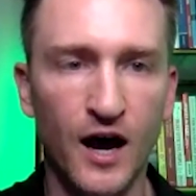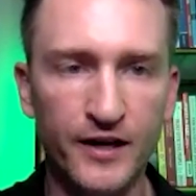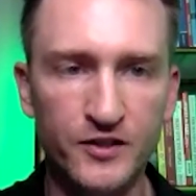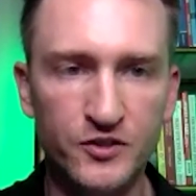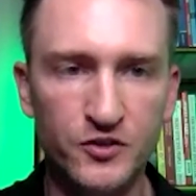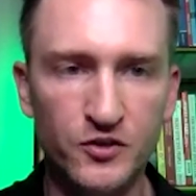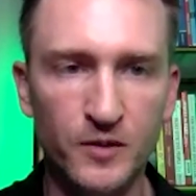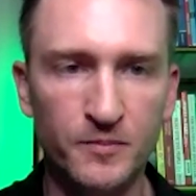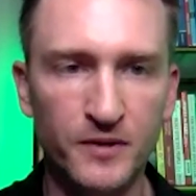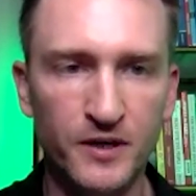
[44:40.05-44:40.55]

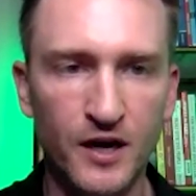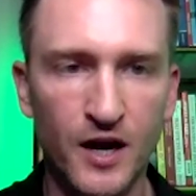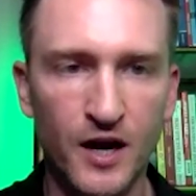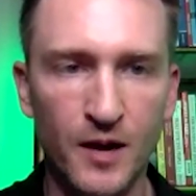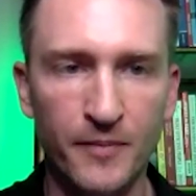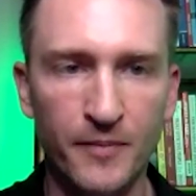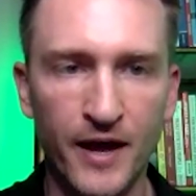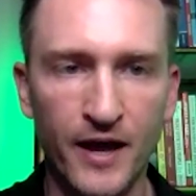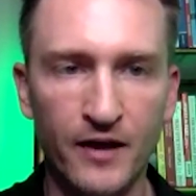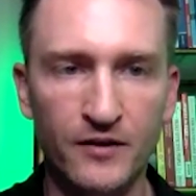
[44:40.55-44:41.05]
uninterrupted
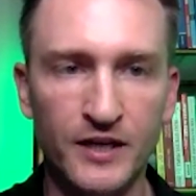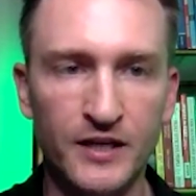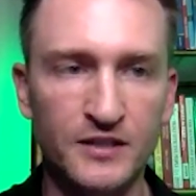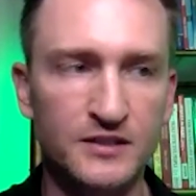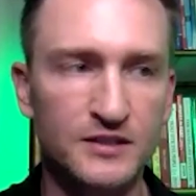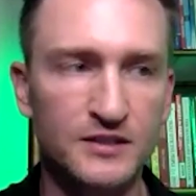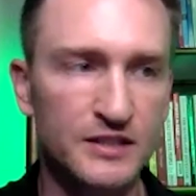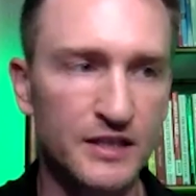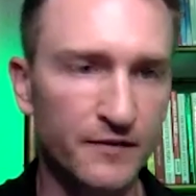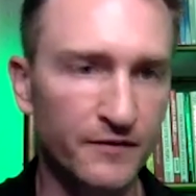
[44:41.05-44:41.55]

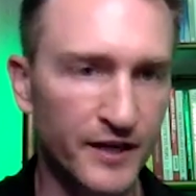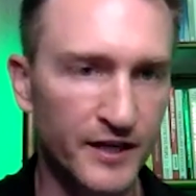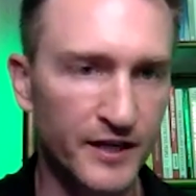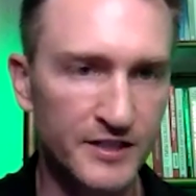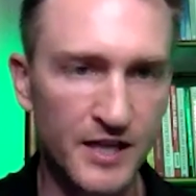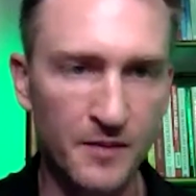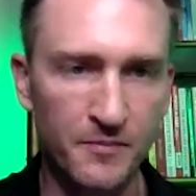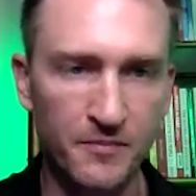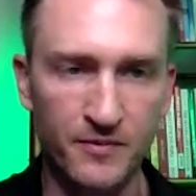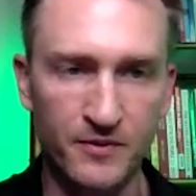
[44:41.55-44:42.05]
compounding,
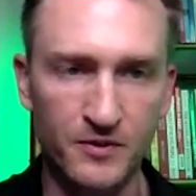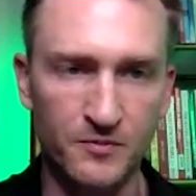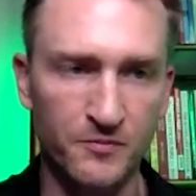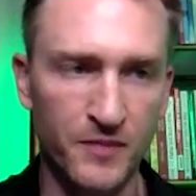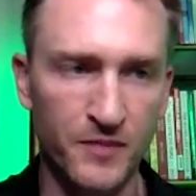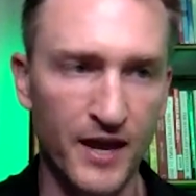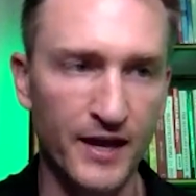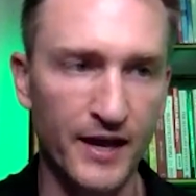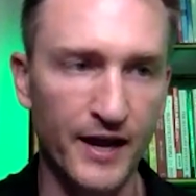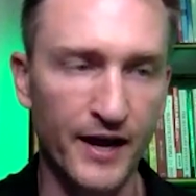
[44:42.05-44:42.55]
dividends that
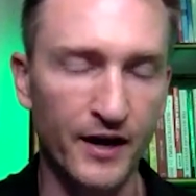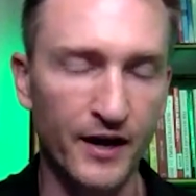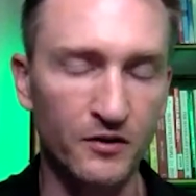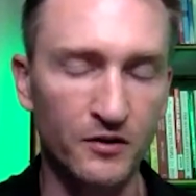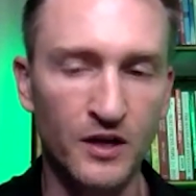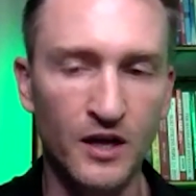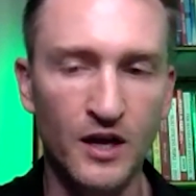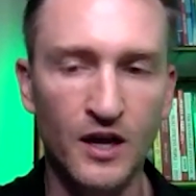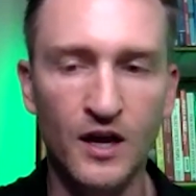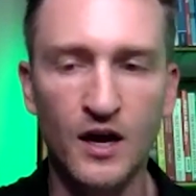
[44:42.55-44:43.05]
pay
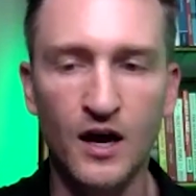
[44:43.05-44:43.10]
out.